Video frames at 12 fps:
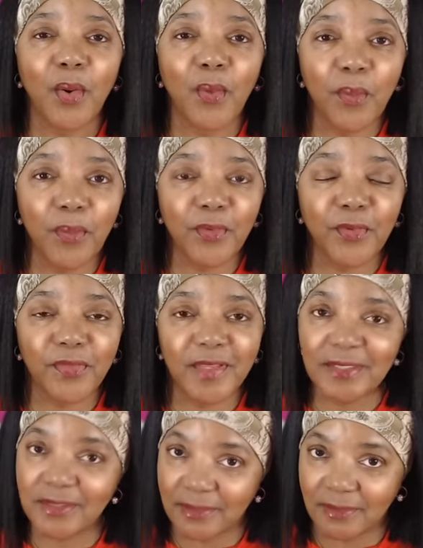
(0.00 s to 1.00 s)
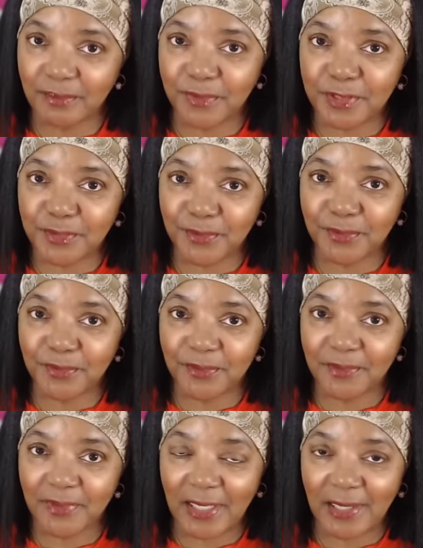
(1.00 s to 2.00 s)
Or they sent me two,
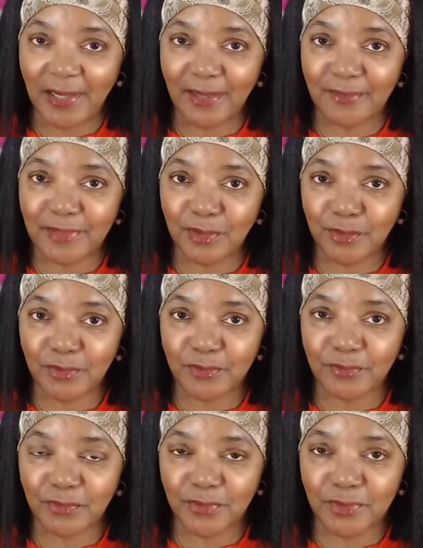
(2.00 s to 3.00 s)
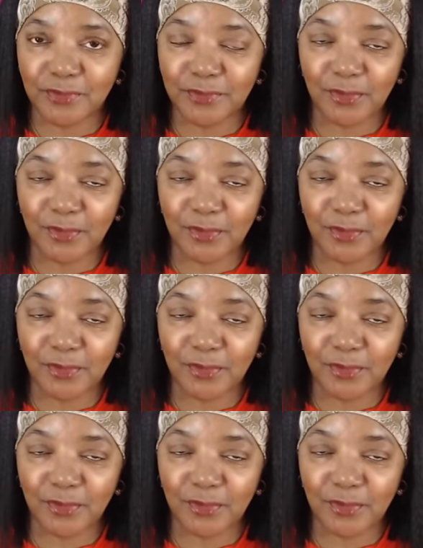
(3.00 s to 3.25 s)
and I only ordered one.